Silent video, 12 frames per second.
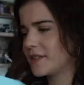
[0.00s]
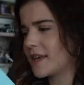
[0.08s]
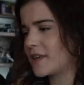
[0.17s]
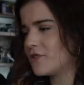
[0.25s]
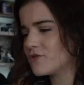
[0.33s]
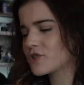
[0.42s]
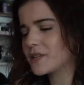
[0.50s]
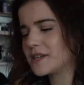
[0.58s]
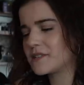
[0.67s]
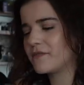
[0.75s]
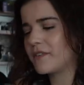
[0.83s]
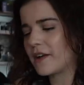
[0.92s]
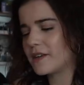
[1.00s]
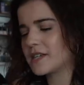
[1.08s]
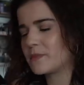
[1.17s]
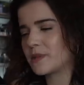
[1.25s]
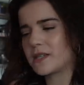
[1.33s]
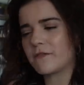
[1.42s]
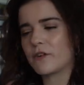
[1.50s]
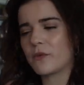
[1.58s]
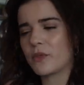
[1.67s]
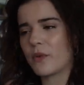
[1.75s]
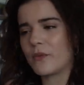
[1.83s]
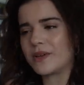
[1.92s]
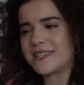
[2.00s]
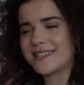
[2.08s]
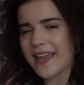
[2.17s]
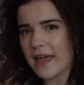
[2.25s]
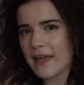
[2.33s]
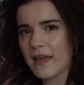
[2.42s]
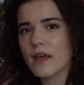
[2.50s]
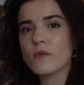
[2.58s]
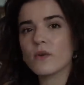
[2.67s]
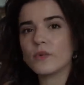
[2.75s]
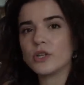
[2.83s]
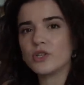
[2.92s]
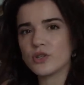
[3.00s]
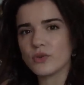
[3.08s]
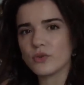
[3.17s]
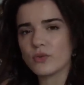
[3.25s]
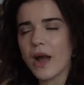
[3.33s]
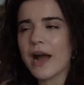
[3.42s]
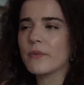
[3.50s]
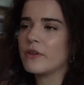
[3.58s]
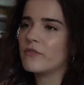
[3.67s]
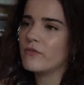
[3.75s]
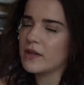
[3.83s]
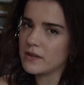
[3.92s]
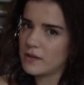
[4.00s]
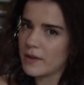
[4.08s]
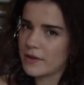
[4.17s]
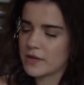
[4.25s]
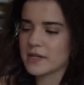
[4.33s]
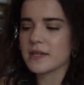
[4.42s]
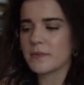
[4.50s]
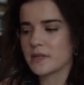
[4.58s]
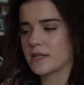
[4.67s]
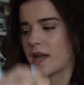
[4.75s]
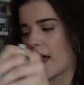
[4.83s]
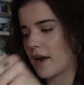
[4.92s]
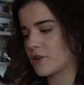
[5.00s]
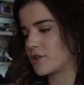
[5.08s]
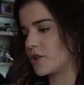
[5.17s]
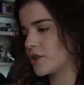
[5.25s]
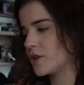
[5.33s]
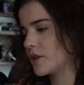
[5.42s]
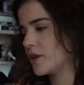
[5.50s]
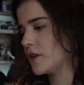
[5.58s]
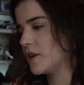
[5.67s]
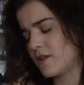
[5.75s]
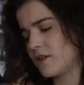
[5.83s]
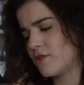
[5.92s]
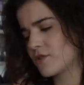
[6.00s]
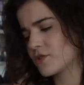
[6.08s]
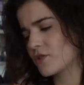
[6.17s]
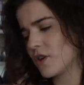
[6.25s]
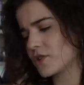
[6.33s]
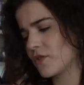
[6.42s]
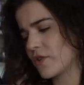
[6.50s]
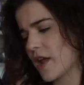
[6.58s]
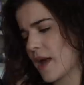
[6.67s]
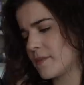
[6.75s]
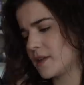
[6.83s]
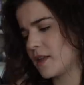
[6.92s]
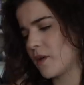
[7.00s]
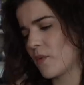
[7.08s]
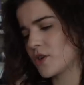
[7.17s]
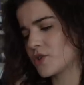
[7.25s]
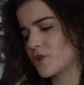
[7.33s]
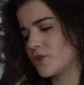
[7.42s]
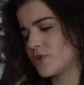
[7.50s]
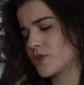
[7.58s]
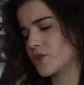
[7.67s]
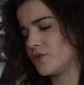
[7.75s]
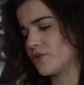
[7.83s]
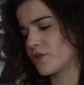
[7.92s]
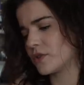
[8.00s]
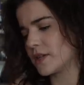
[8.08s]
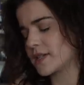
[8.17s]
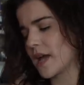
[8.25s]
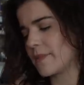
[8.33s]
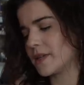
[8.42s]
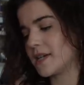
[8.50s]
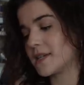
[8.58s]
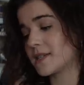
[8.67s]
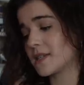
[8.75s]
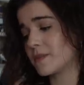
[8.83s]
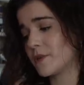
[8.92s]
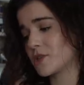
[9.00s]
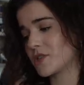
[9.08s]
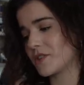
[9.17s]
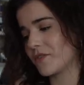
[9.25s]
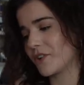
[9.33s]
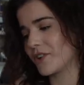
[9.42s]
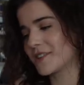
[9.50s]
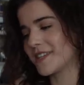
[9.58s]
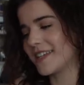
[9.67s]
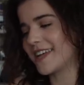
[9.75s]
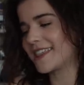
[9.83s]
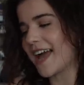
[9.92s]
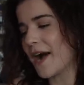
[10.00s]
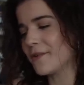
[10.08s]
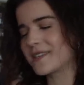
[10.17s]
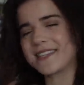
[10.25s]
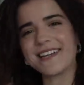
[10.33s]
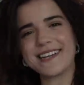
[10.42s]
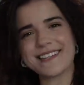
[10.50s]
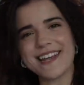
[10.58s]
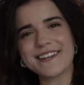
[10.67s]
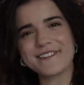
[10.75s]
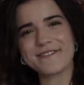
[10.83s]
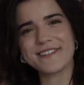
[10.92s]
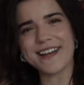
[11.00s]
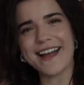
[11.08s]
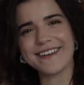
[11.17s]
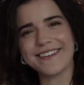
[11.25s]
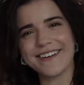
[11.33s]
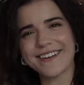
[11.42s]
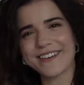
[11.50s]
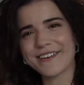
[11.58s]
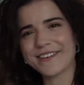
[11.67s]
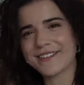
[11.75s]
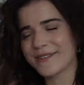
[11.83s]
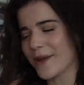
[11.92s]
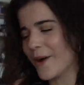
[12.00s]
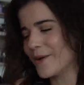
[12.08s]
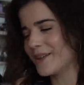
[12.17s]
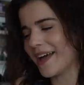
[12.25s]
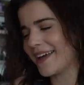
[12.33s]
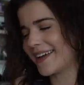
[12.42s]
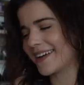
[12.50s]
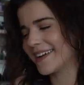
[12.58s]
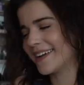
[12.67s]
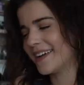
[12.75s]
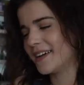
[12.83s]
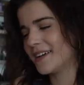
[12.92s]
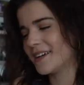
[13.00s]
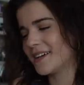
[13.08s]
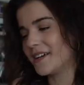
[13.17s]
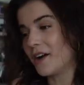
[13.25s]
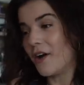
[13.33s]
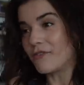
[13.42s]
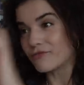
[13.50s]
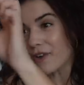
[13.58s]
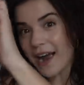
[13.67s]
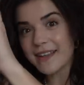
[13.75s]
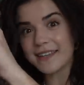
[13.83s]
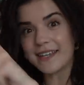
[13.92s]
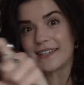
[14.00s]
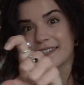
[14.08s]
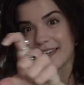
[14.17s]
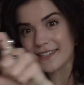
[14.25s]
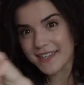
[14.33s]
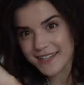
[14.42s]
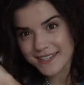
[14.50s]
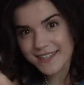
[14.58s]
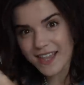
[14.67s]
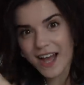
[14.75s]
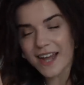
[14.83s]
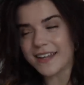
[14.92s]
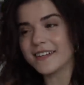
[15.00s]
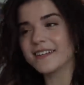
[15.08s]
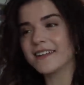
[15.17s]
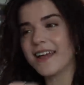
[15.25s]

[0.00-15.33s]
Like usually it's very specific with what we say and what we do. How we feel about it is up to the actor. The e-girls cross over to Emily. They wonder who this new girl is. Emily is suspicious of her. See, like that was the extent of the dialogue. There is no like, Riley says this line.